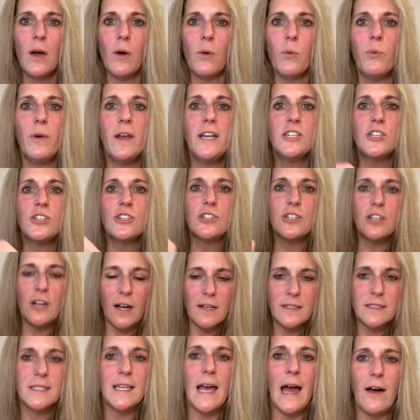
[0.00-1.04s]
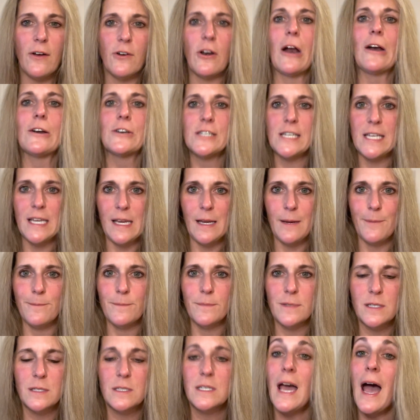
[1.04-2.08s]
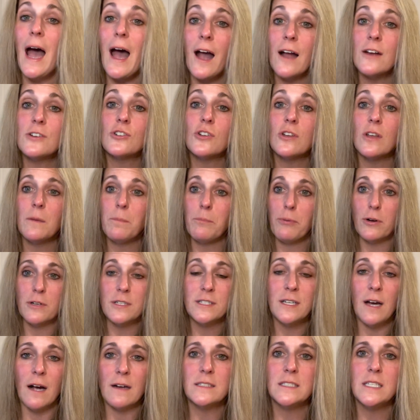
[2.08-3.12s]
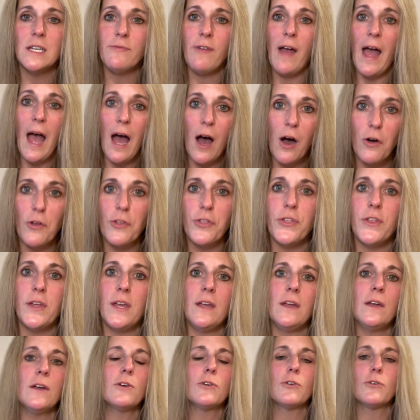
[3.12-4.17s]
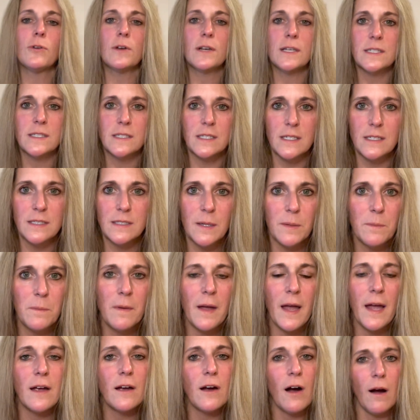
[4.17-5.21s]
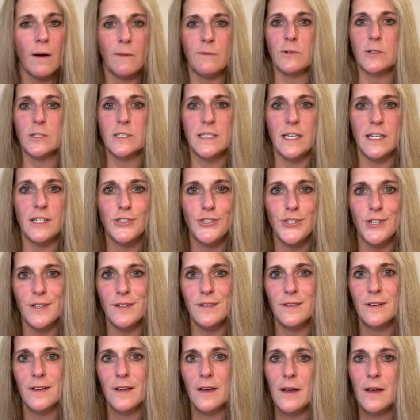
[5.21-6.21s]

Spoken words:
We shut down our teams to actually productive, healthy criticism and conversation.